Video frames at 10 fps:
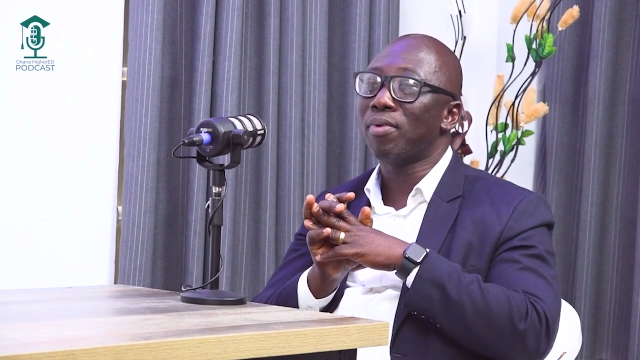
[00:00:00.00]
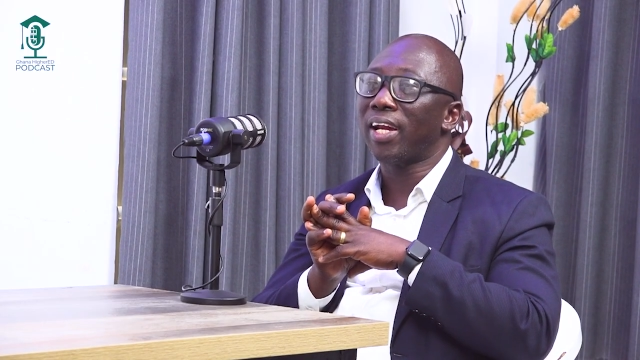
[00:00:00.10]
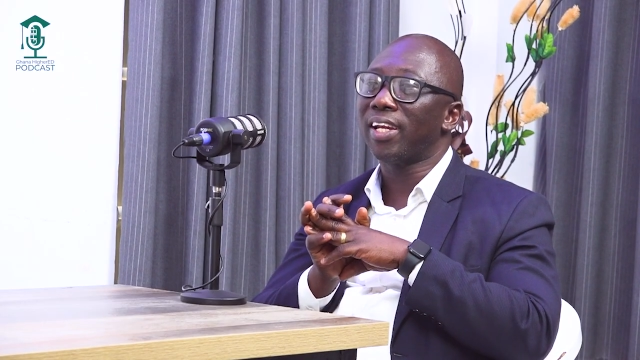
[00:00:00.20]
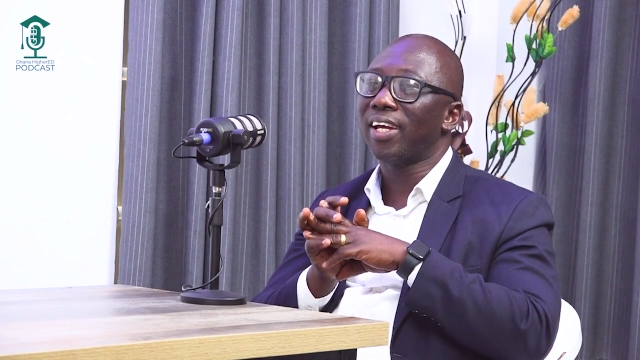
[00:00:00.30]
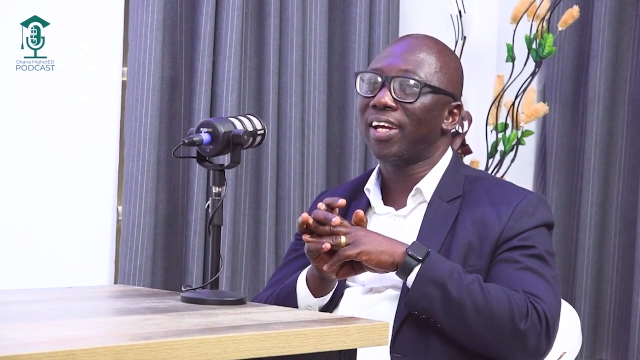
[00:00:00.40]

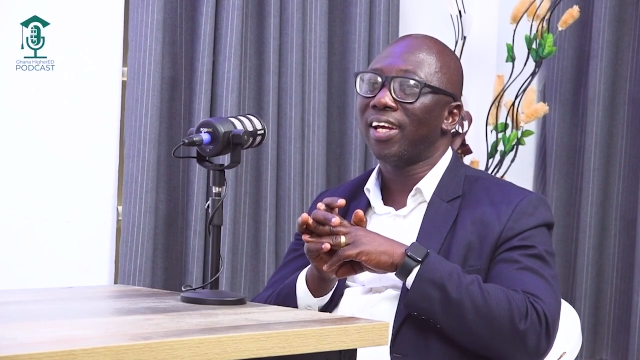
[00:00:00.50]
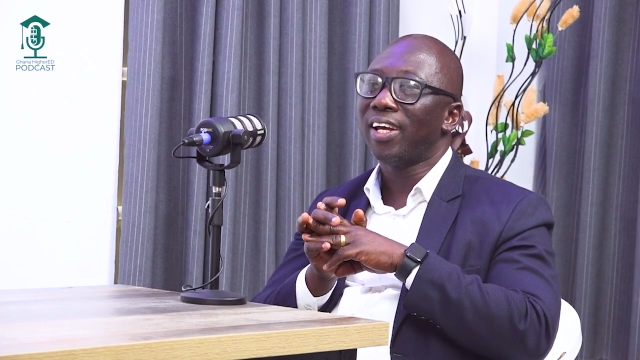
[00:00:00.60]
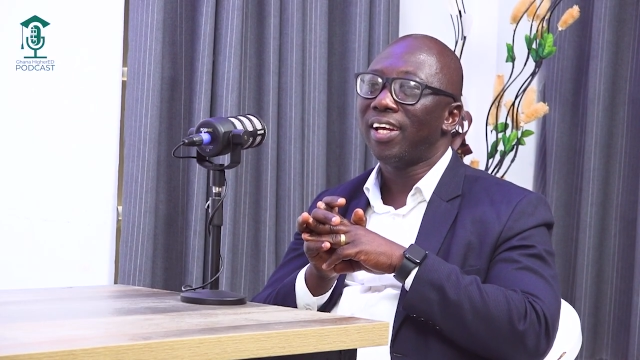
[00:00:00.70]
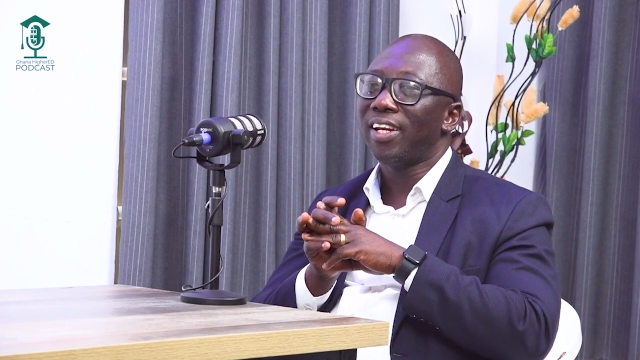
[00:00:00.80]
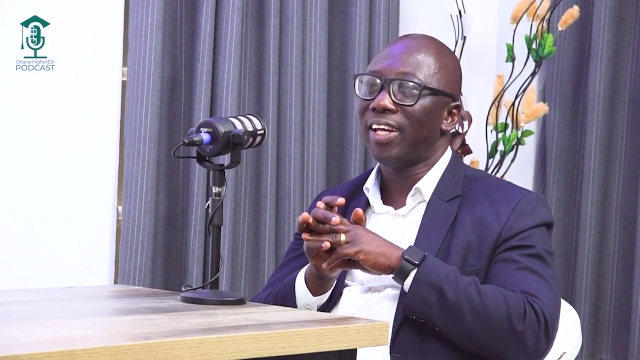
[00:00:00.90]
But
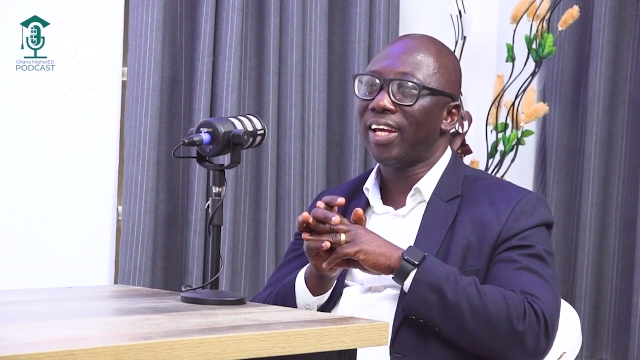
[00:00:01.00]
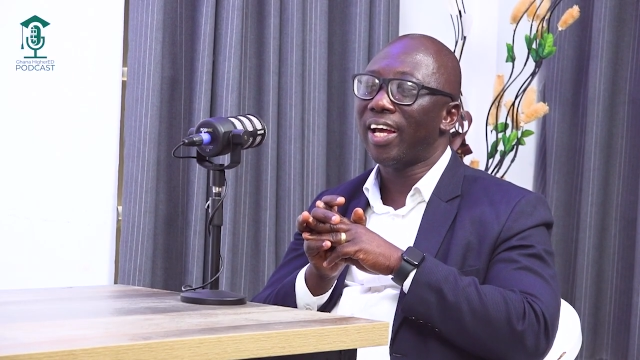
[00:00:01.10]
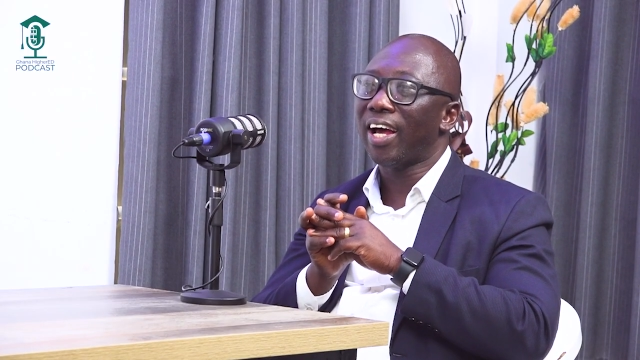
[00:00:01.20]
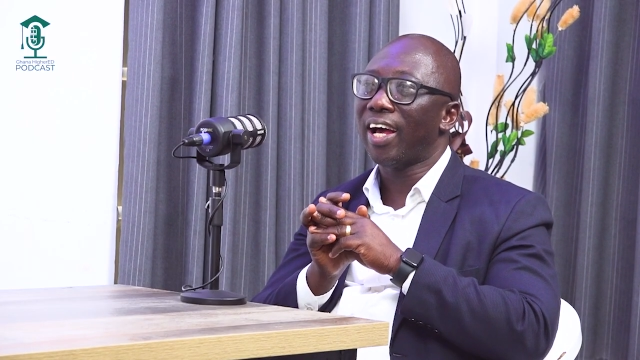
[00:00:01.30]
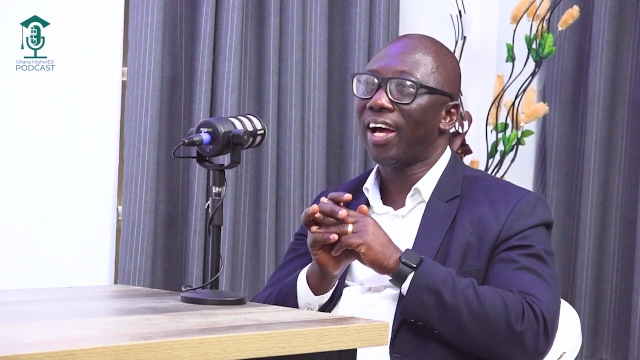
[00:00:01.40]

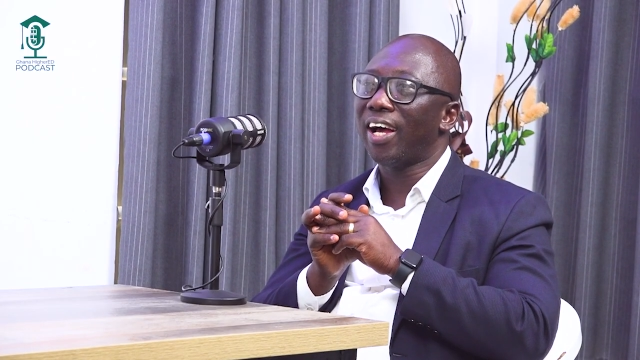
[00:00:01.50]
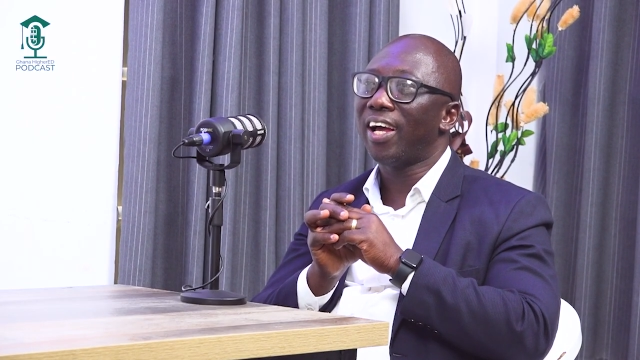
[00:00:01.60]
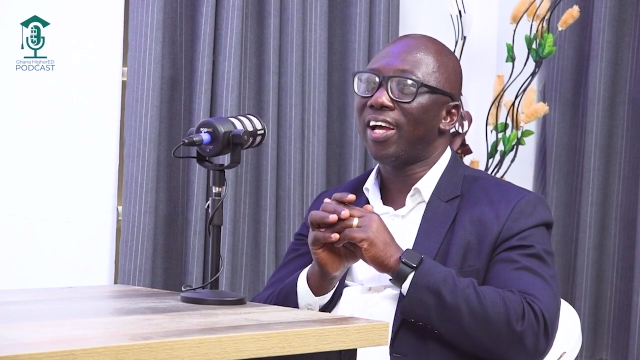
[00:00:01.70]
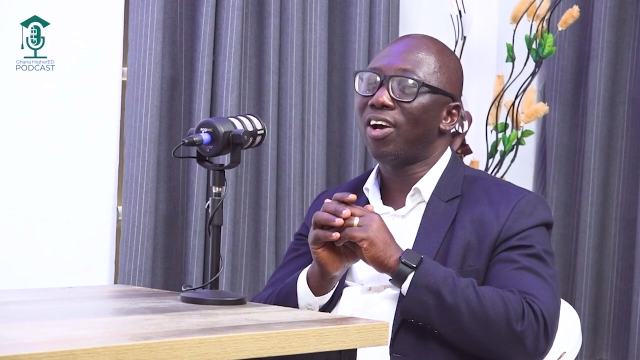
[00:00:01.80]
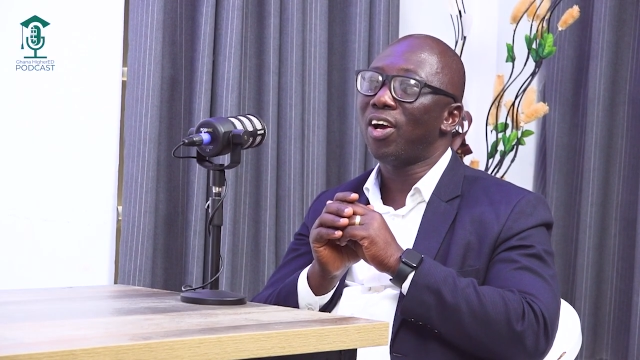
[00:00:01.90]
there are
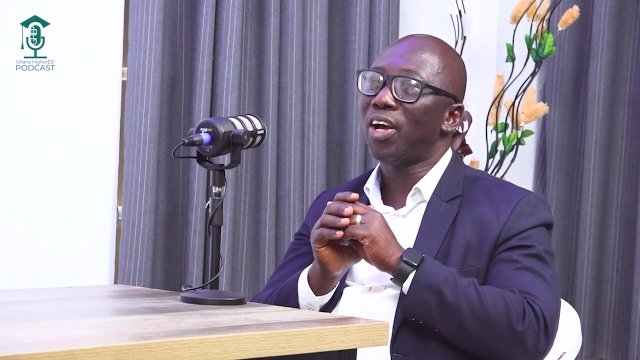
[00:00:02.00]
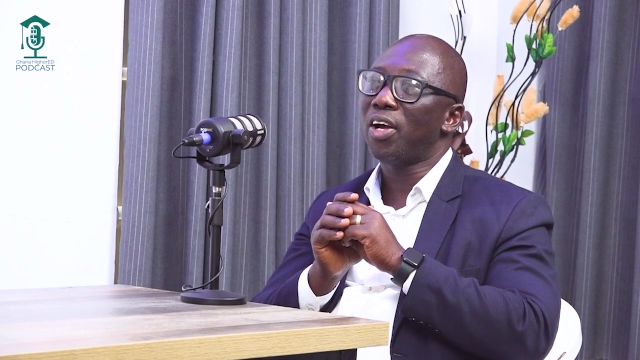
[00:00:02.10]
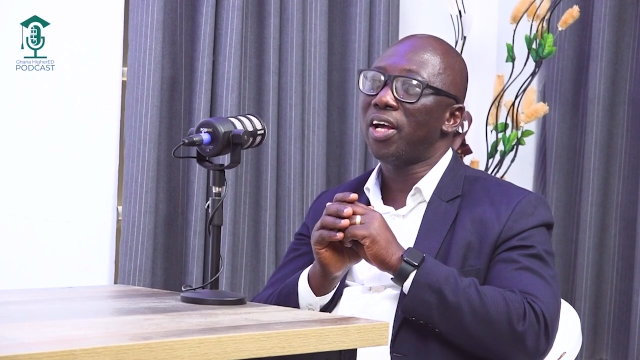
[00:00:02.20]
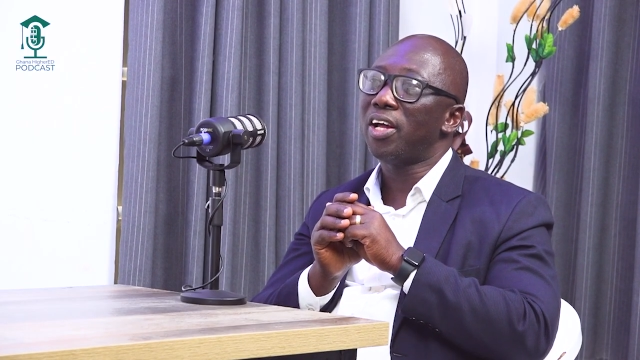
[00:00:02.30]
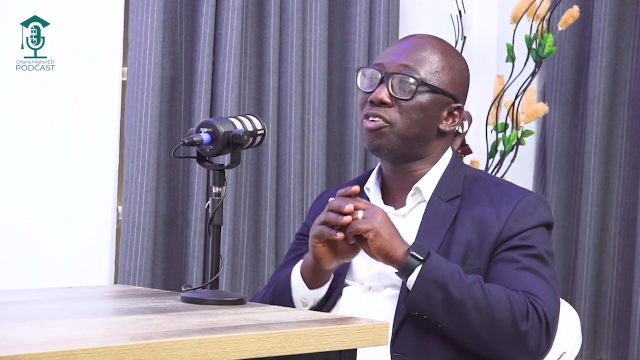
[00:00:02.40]

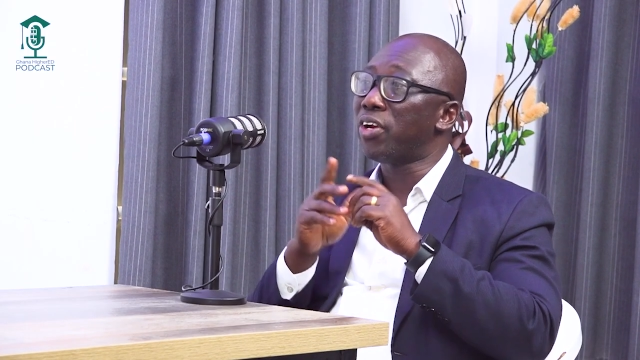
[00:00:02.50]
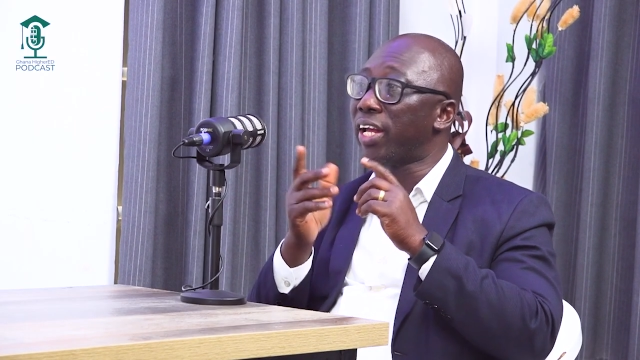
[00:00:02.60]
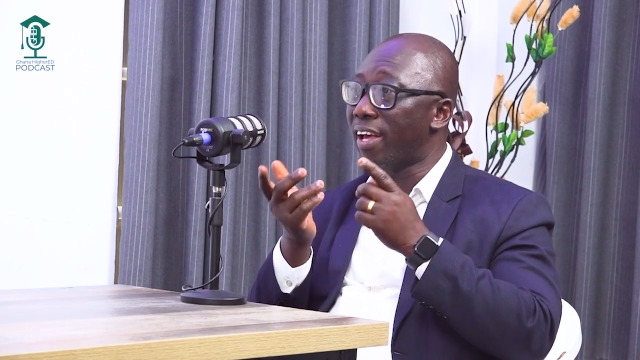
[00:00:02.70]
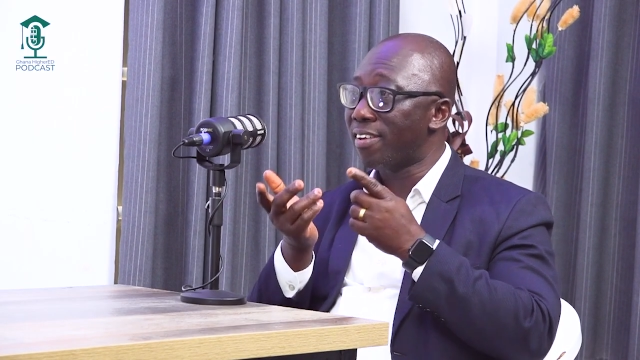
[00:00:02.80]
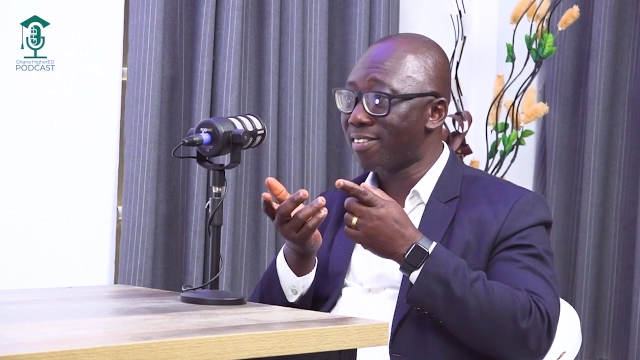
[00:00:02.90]

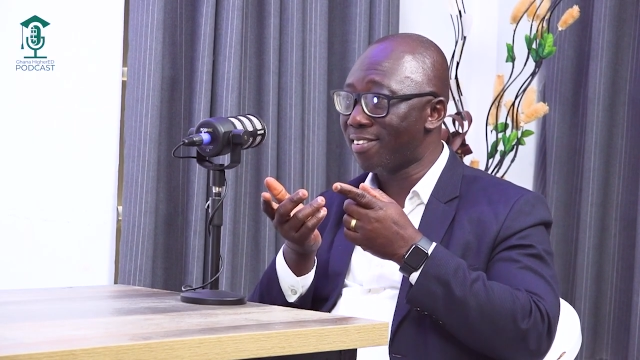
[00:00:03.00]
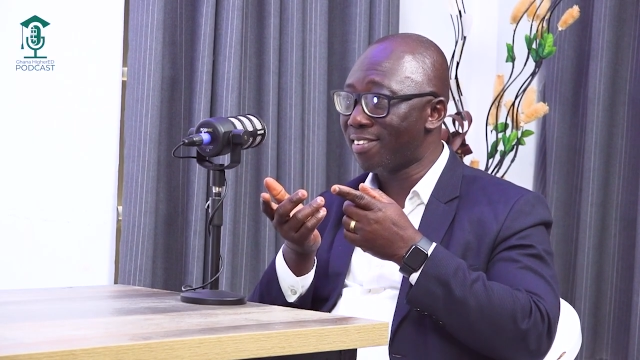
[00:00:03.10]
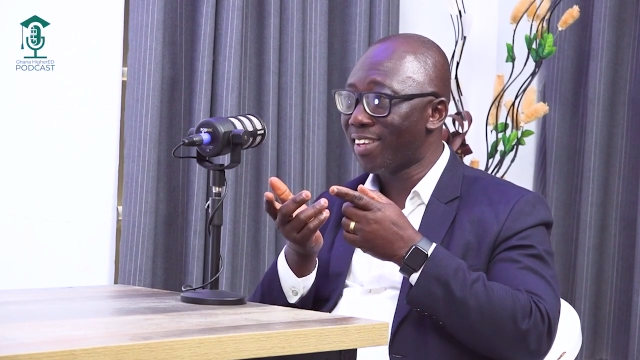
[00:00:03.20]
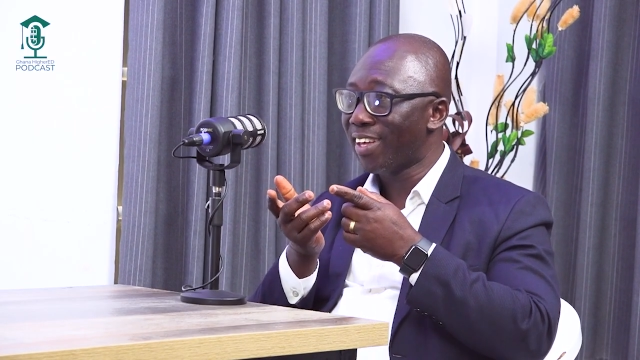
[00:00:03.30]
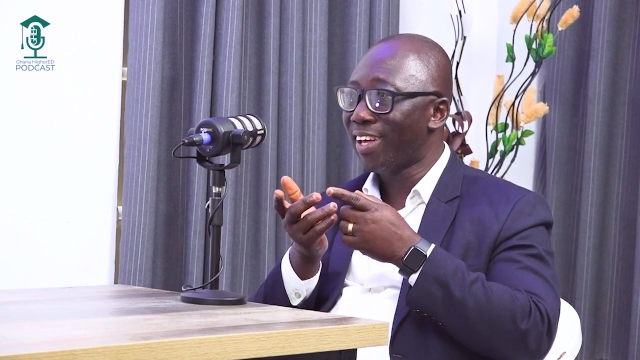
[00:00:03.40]

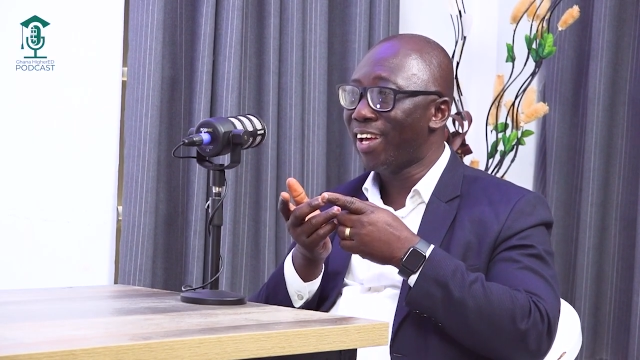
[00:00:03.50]
triggers